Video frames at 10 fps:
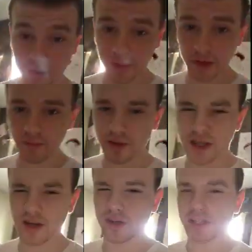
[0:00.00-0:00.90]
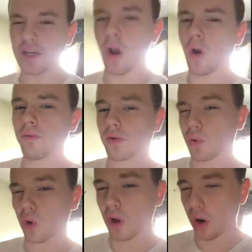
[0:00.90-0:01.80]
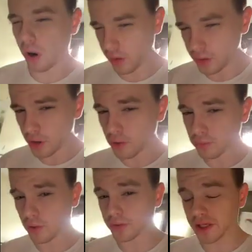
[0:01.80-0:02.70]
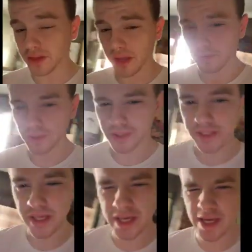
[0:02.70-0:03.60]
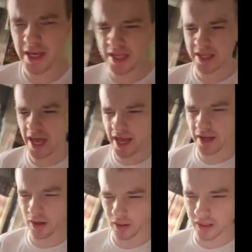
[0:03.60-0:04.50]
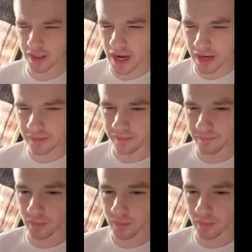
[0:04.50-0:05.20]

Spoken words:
doing, but then there's the overall protein levels that are kind of